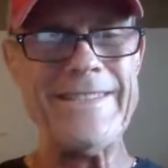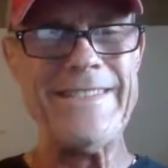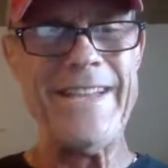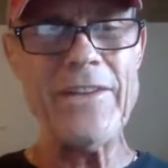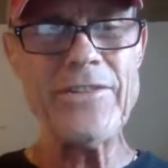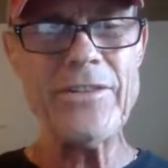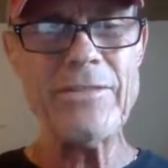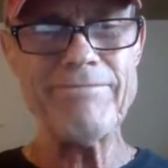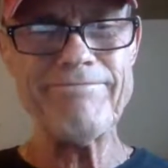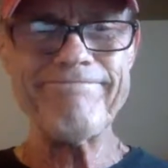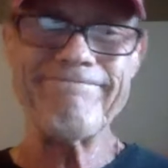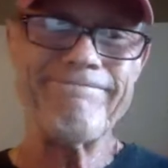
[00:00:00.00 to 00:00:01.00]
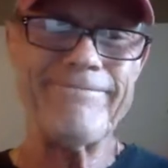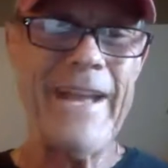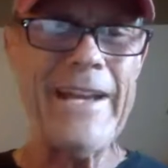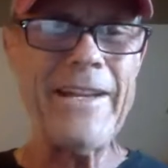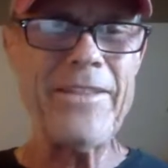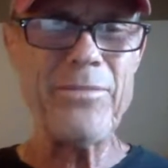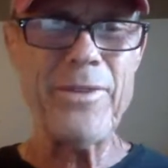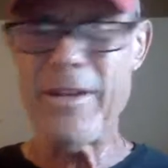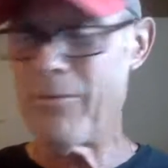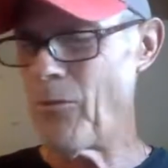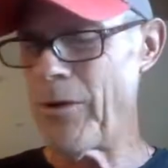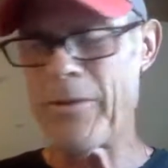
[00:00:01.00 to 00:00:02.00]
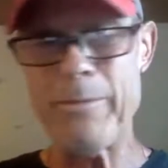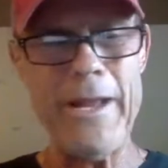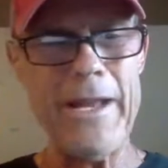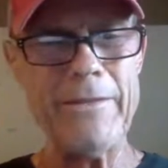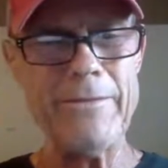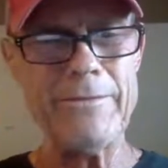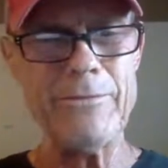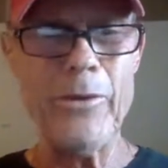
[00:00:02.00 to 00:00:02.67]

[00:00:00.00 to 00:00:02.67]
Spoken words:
desert. 93, weatherman,